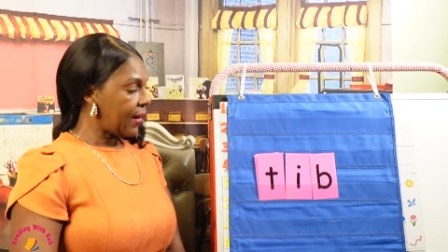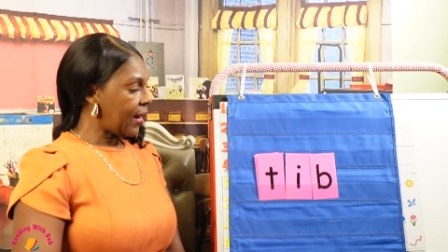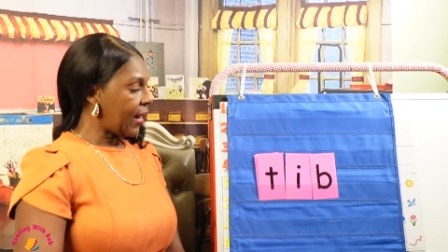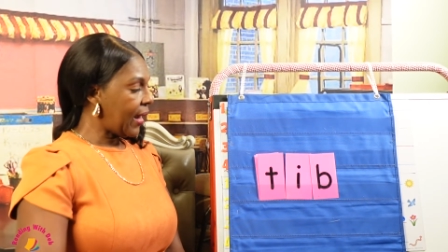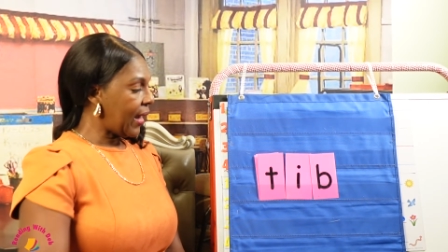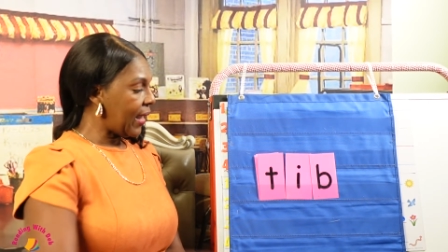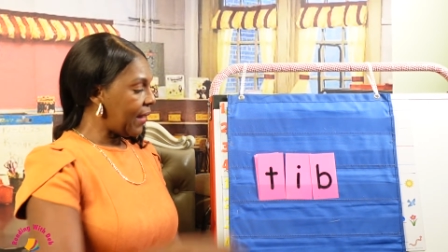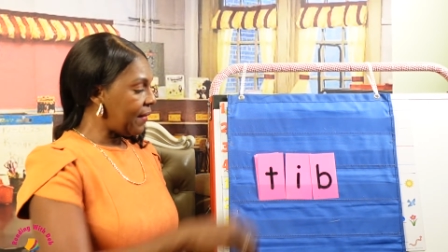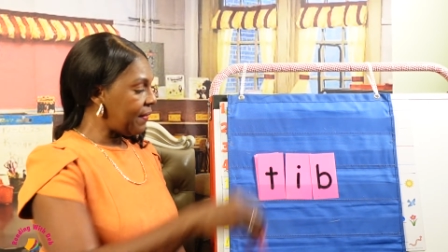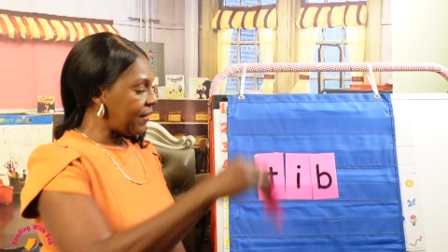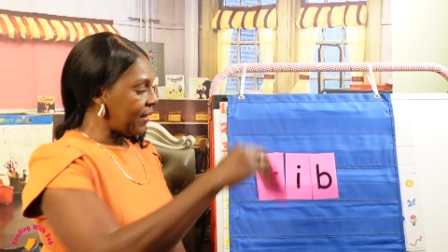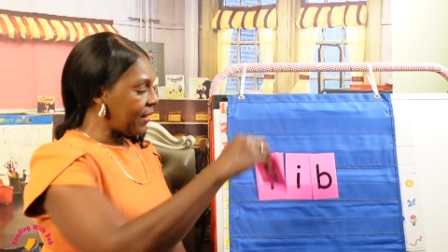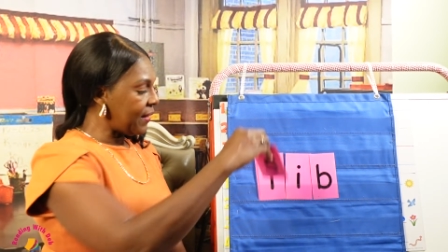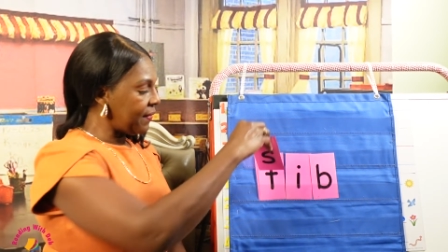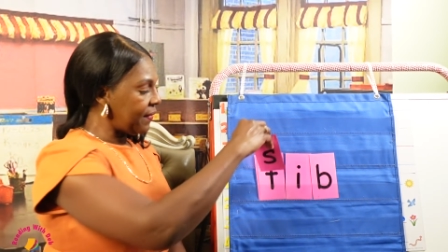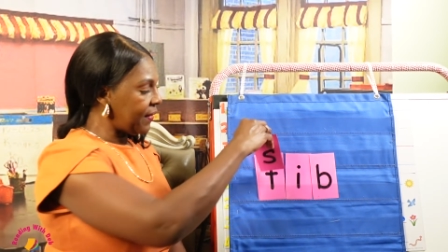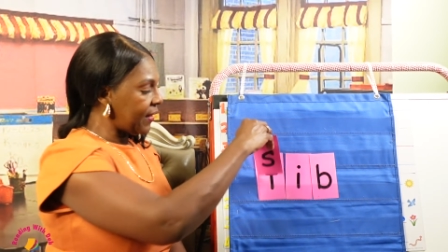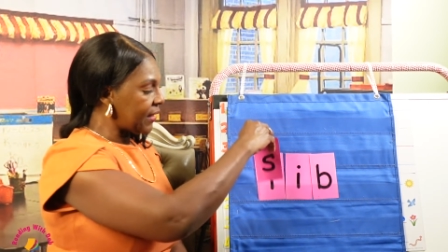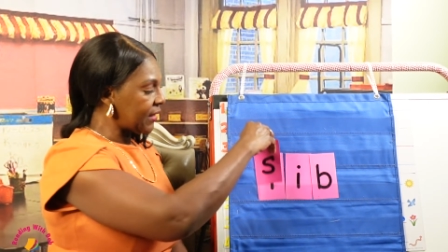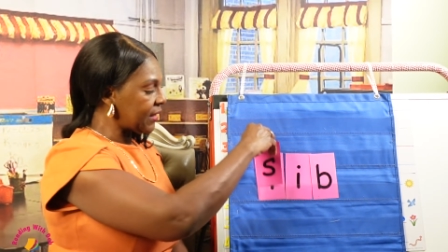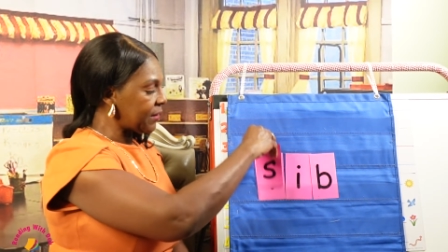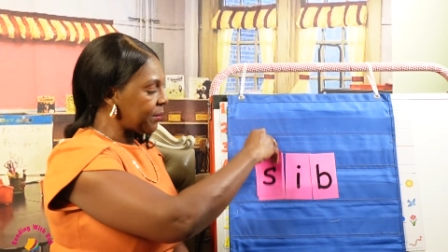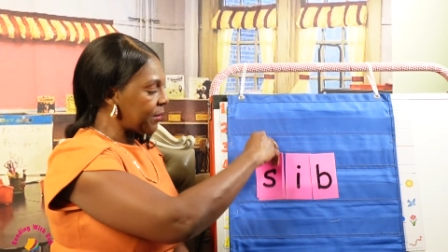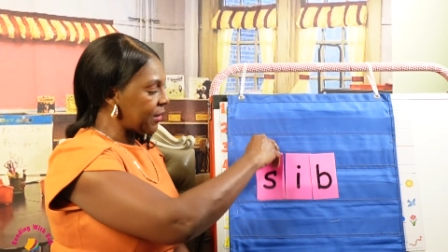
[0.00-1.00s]
And then
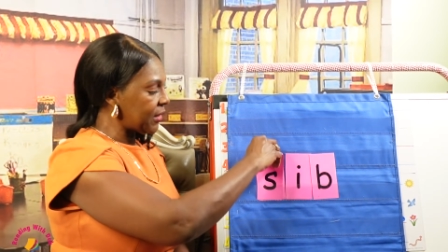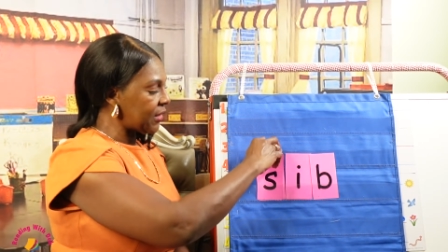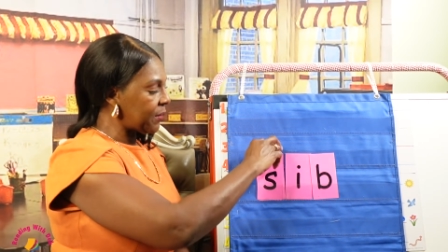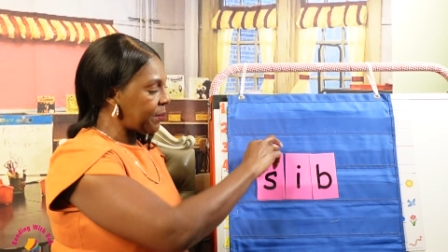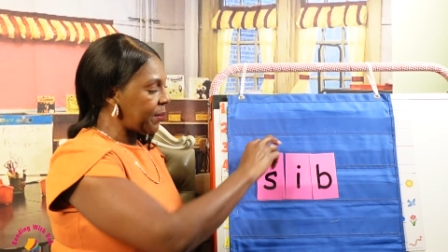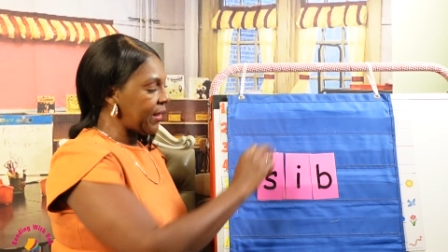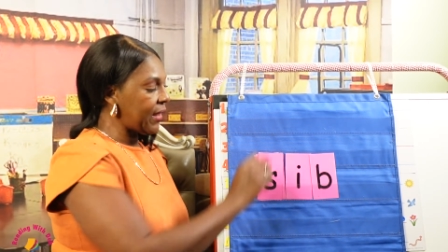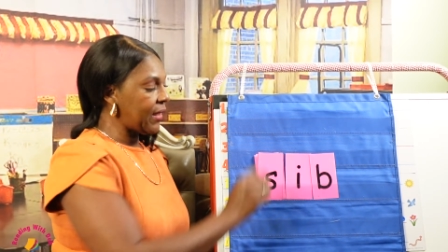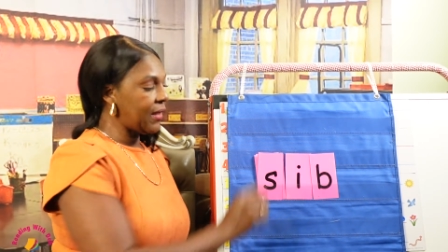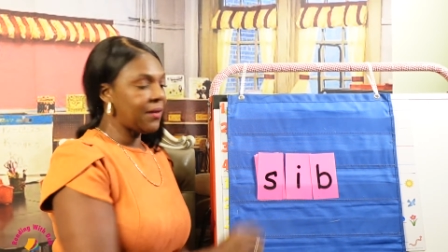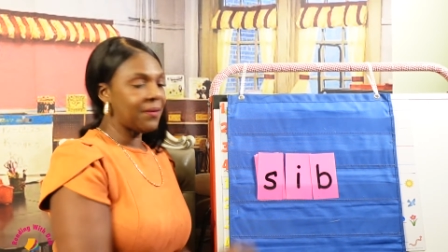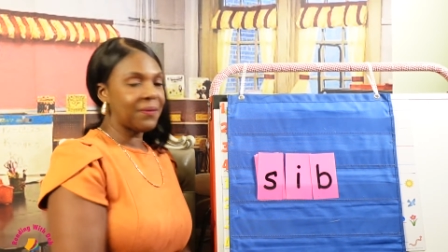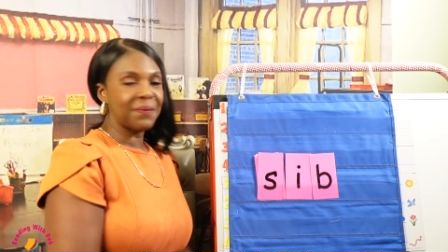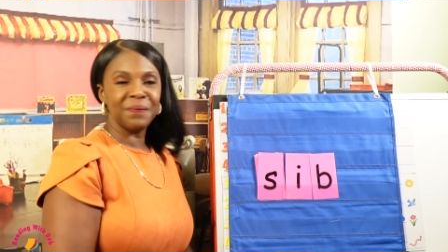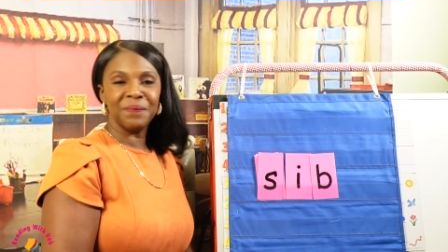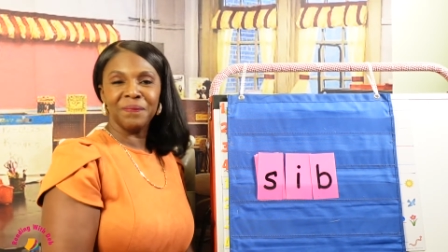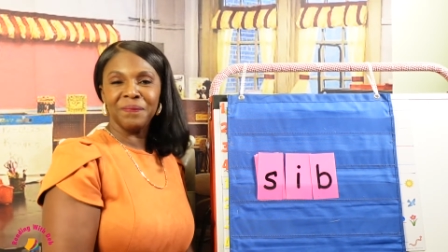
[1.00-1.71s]
this must be